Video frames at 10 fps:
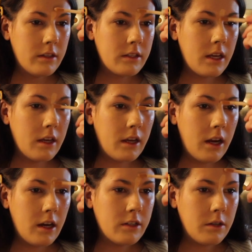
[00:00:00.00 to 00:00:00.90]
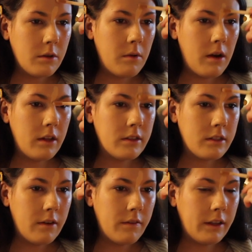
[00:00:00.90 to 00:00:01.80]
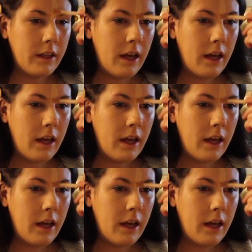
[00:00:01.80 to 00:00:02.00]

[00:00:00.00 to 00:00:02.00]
skincare do you want and stuff like